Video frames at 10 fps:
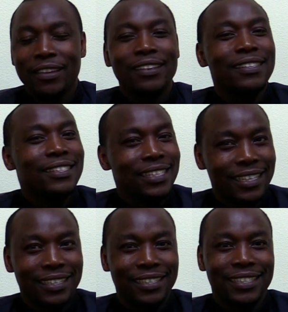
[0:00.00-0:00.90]

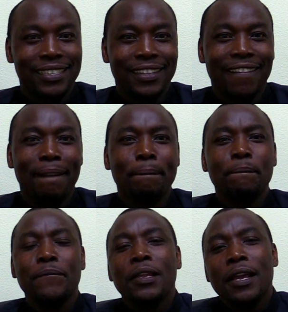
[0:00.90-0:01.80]
6.
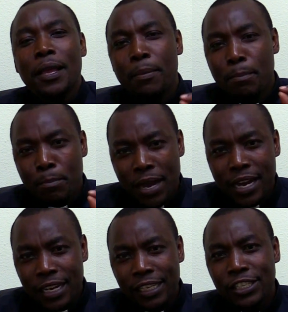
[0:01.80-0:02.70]

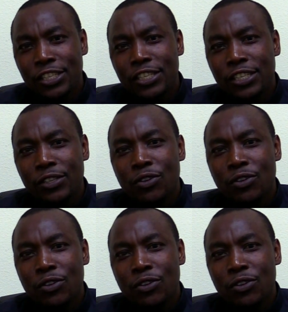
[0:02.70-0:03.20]
Marriage